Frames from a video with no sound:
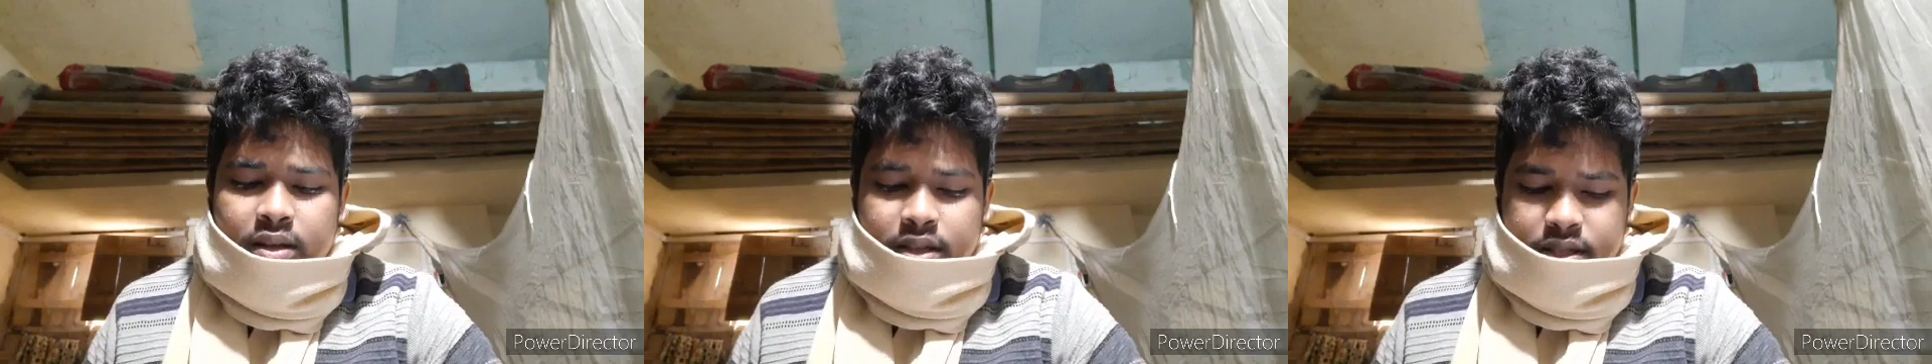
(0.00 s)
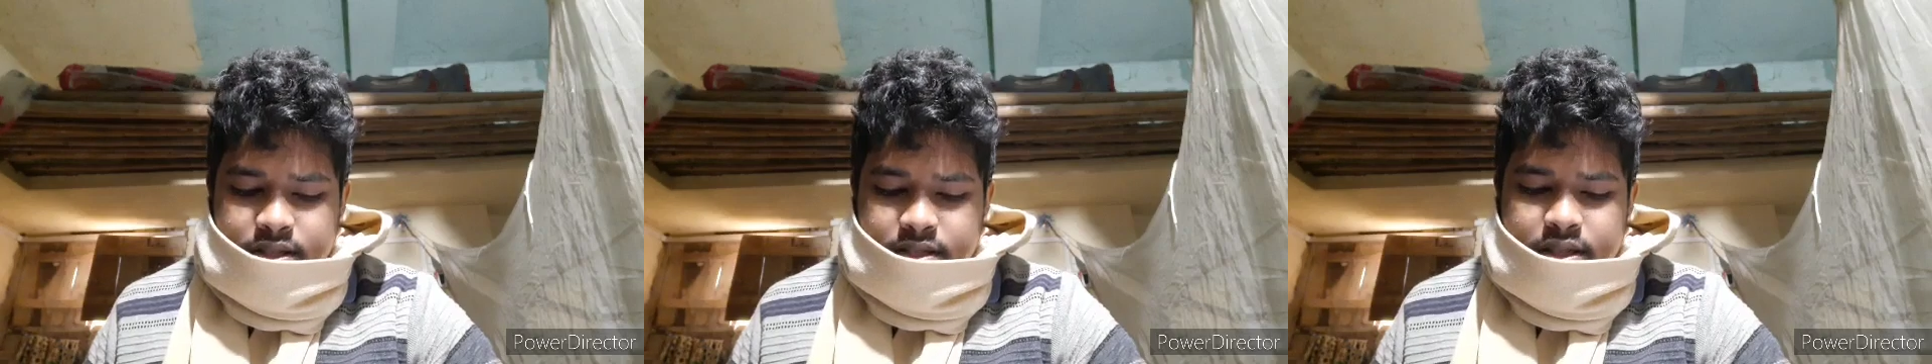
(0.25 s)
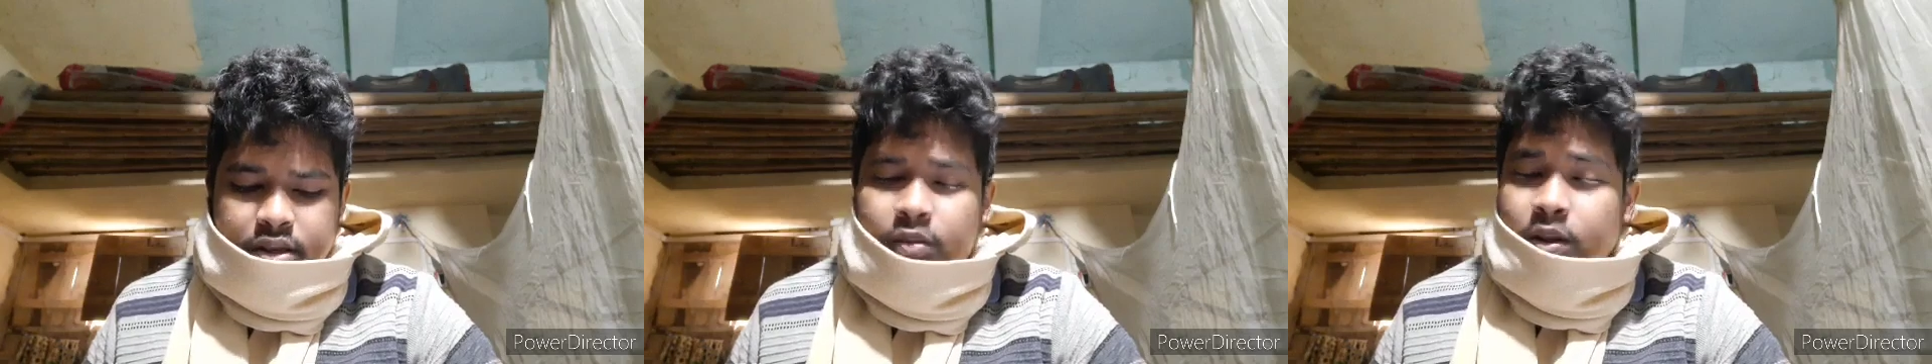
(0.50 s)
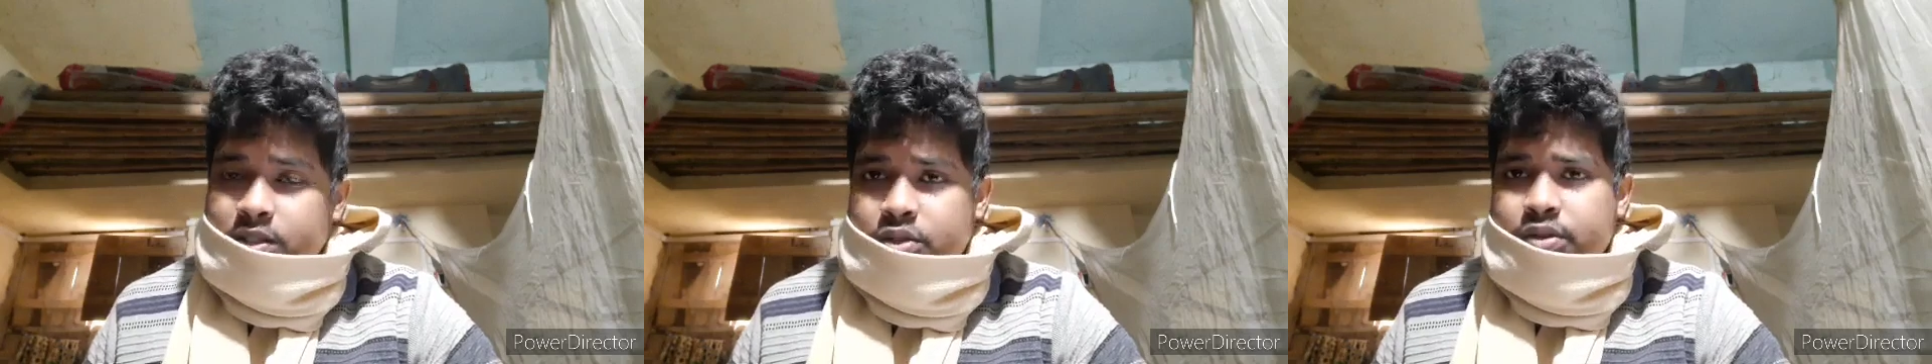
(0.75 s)
is
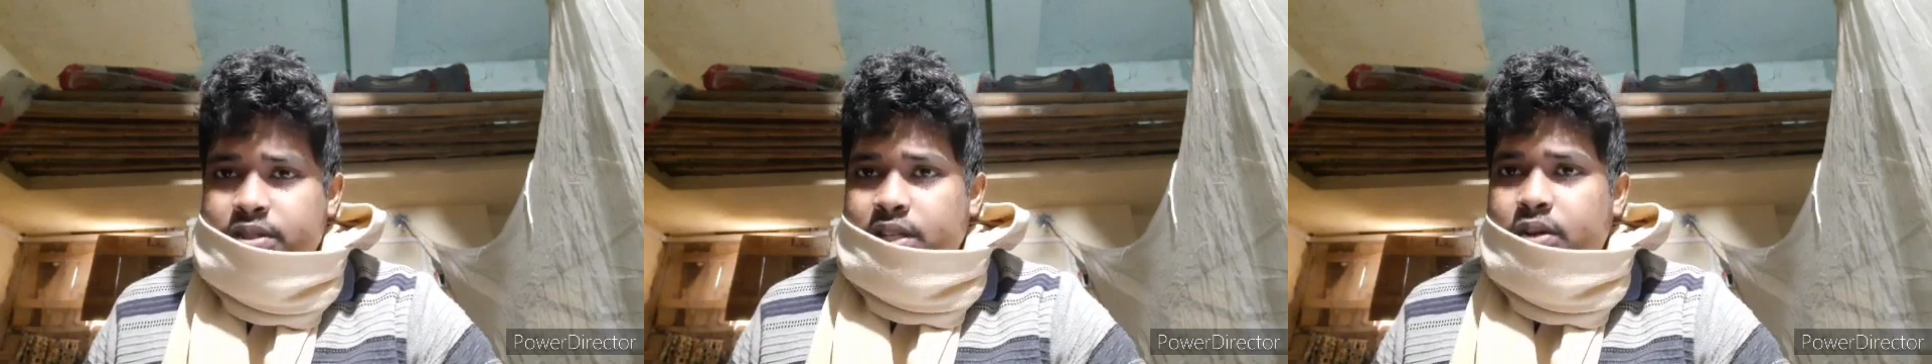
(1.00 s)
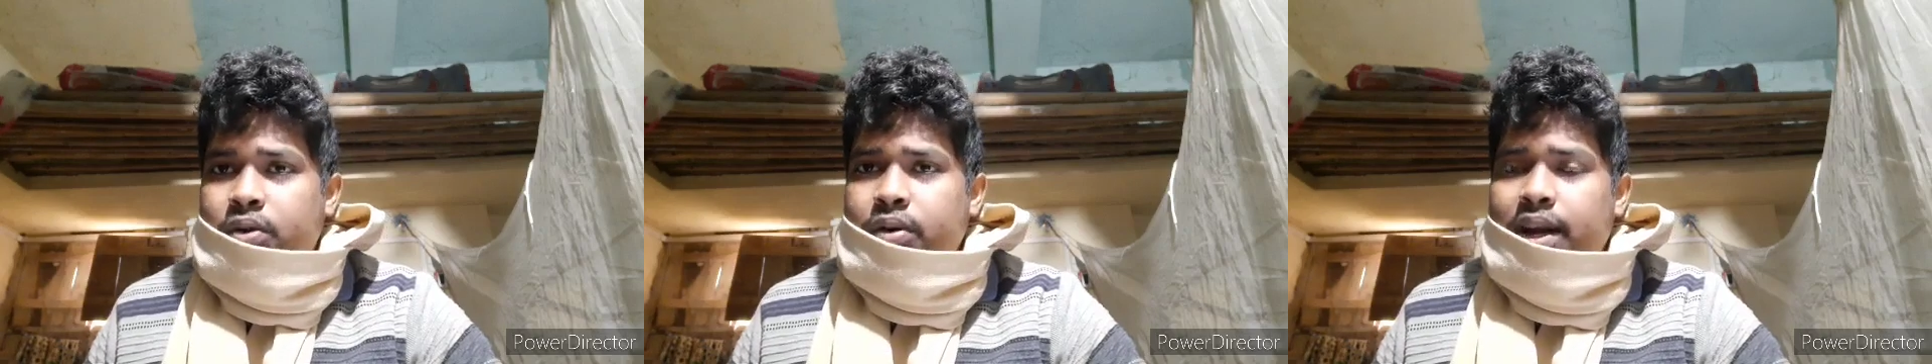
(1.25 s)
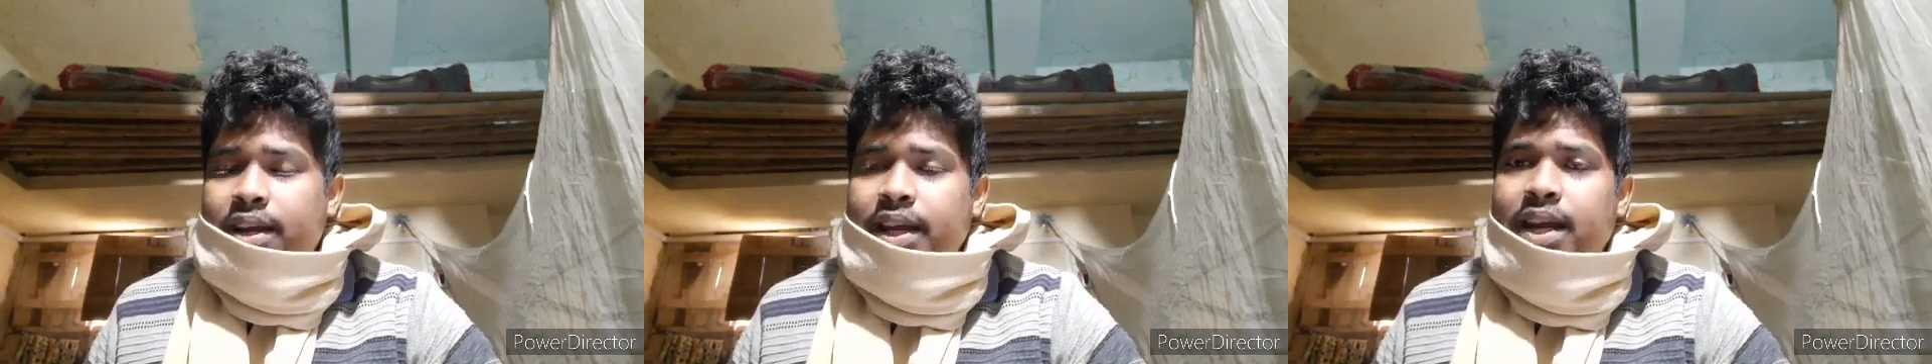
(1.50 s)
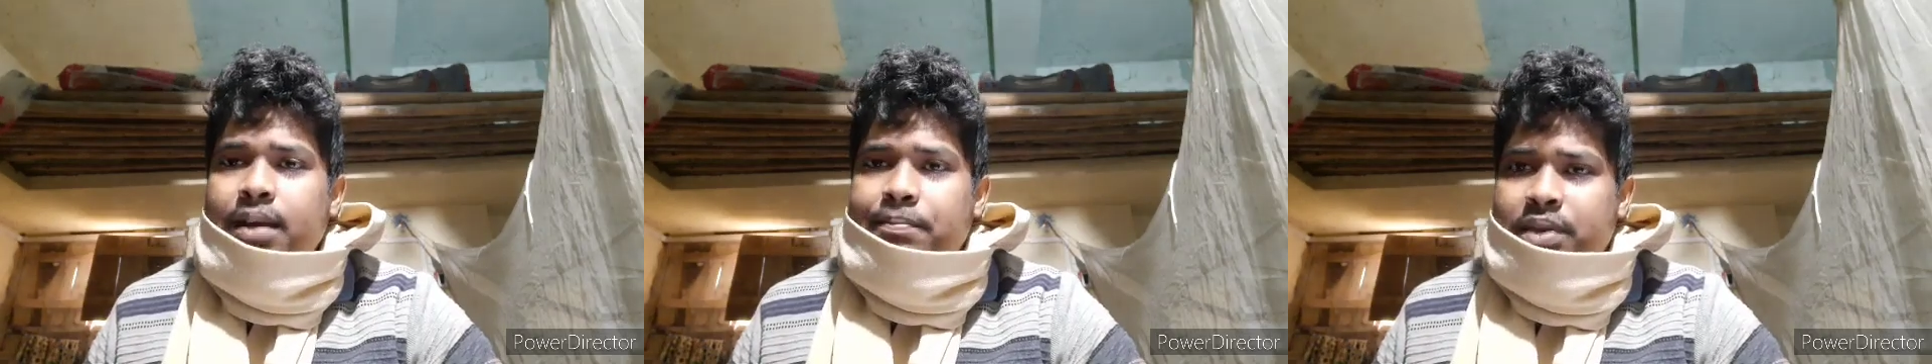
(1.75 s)
equals to 0 and
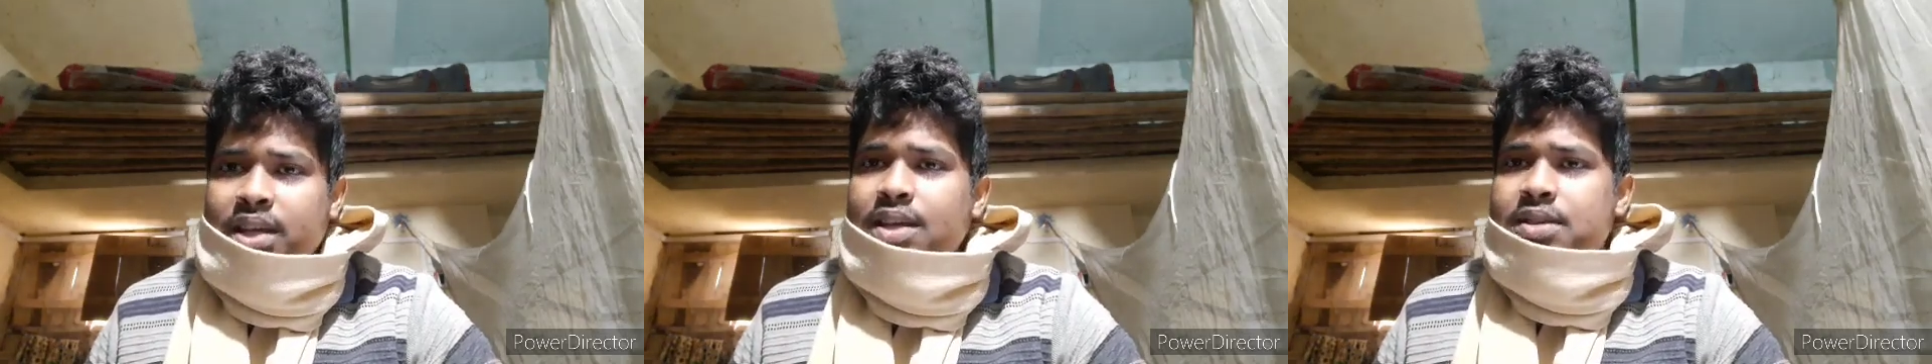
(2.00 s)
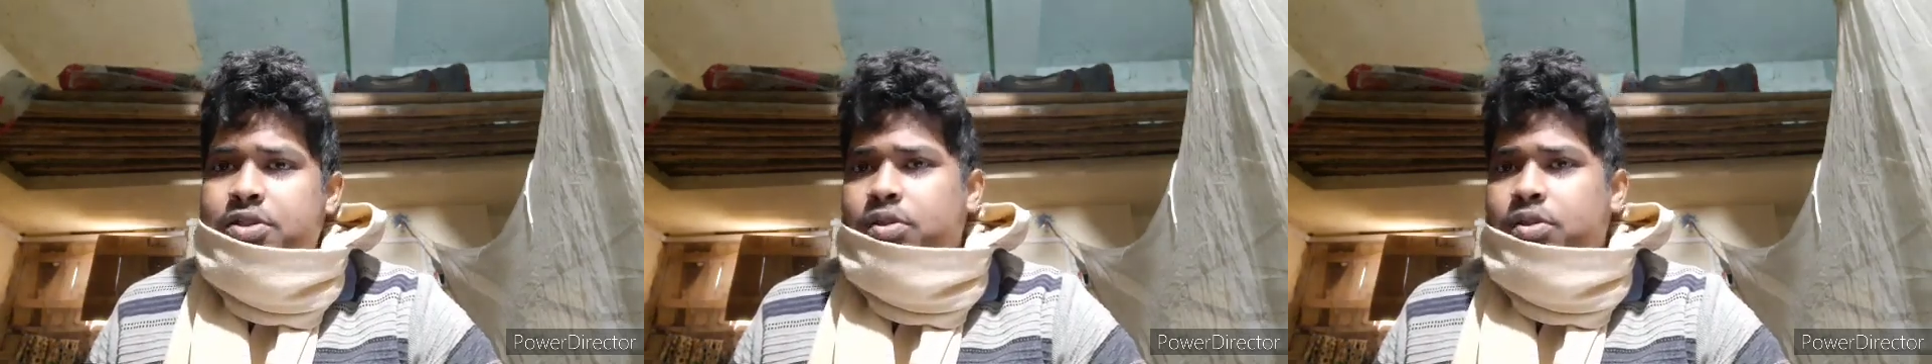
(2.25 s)
delta B is